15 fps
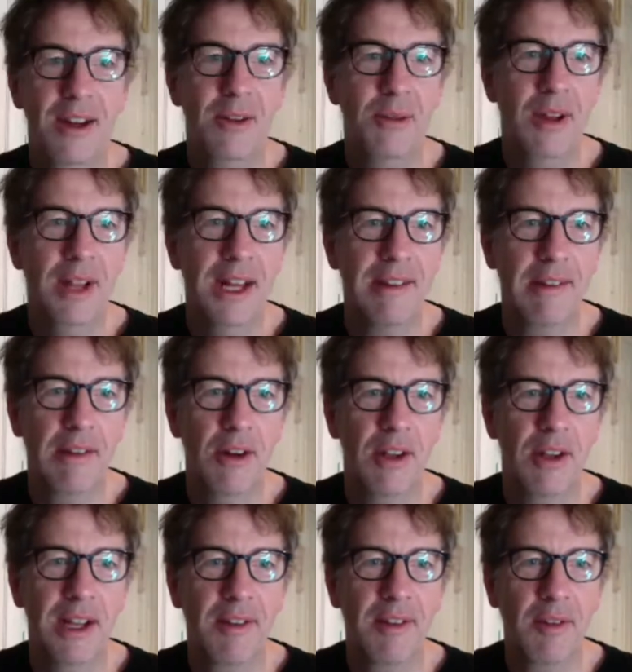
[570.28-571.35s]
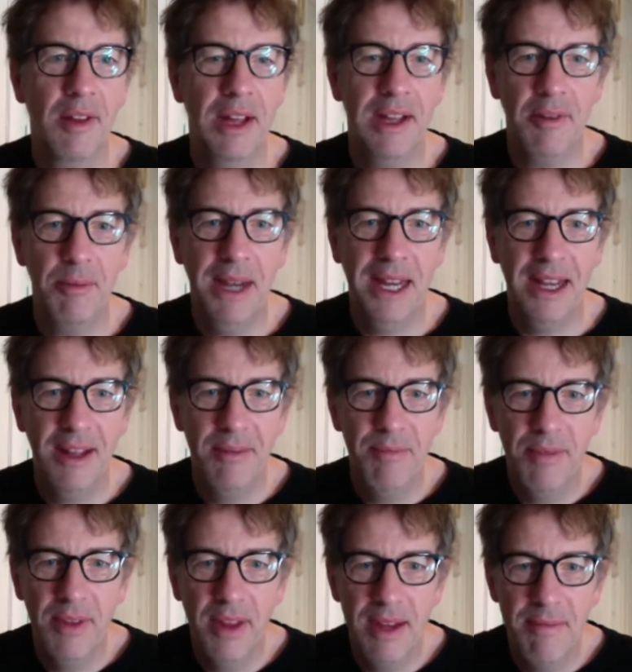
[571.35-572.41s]
well, let's not. Let's make
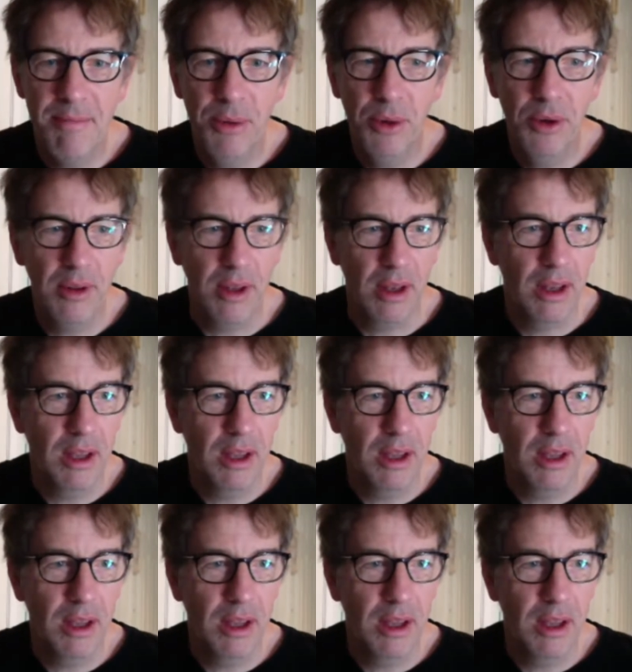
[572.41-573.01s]
them important.